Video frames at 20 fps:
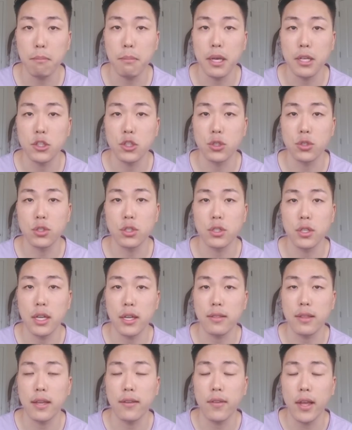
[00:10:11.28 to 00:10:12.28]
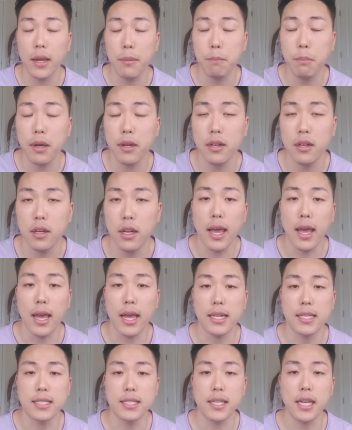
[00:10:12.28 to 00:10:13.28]
Make sure to hit that like button
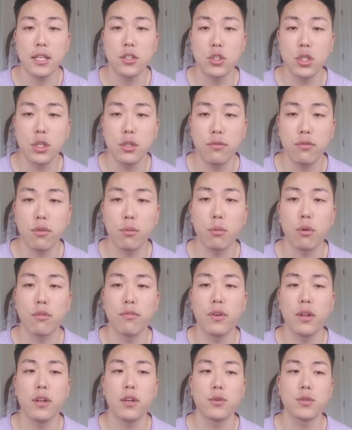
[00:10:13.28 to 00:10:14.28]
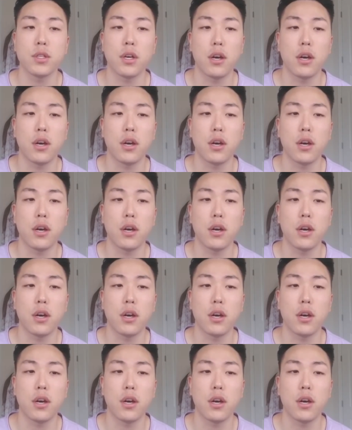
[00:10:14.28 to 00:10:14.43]
and stay tuned for more videos